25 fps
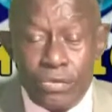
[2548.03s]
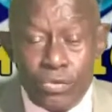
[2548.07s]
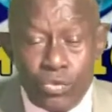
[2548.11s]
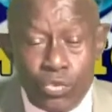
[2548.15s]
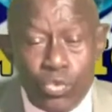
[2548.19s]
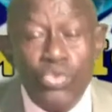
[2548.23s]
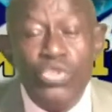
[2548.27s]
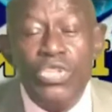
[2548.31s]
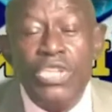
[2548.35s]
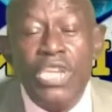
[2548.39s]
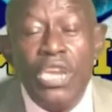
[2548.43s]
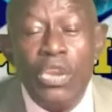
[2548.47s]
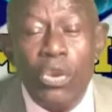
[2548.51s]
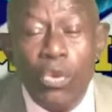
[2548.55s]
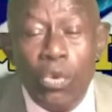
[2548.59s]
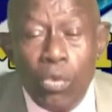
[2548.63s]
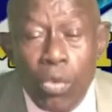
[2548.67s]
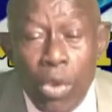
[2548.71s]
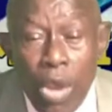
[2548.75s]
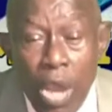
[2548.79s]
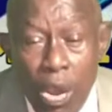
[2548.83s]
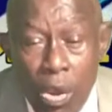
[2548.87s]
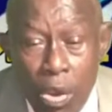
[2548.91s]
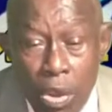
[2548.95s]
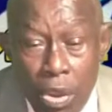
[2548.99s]
to take
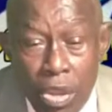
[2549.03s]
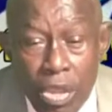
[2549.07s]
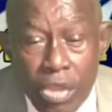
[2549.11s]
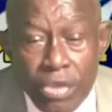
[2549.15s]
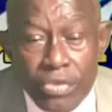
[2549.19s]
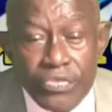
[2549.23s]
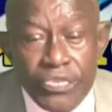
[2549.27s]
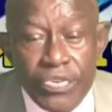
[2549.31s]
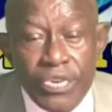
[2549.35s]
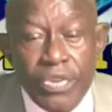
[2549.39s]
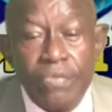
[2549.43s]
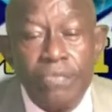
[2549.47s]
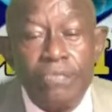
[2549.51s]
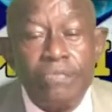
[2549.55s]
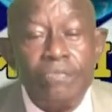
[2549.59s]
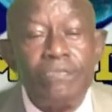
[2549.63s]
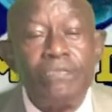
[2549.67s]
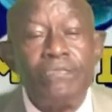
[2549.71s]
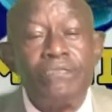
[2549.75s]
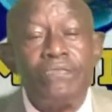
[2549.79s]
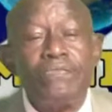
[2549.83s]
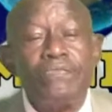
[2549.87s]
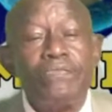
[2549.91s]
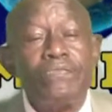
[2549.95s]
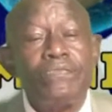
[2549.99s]
over our country,
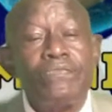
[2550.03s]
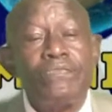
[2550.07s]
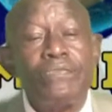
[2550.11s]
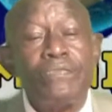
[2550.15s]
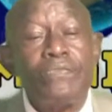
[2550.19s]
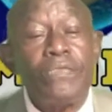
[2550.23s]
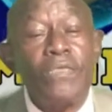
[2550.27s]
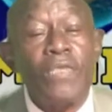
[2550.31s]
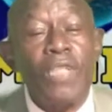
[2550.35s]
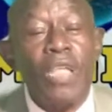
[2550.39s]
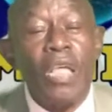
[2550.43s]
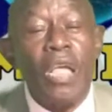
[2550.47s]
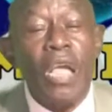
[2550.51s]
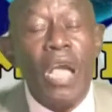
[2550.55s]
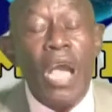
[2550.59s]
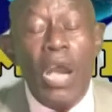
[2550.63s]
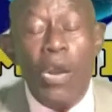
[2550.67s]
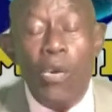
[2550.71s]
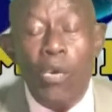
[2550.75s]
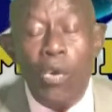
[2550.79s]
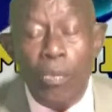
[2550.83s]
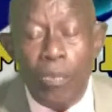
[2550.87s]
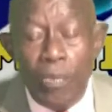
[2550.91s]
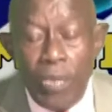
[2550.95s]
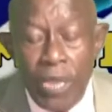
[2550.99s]

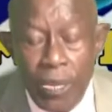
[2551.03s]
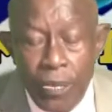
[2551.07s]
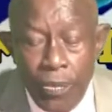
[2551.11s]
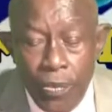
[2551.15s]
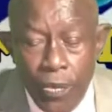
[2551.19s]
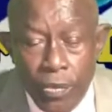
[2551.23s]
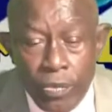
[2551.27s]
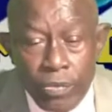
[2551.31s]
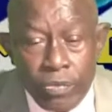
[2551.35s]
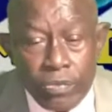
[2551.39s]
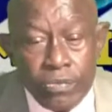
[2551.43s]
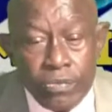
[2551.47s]
our people.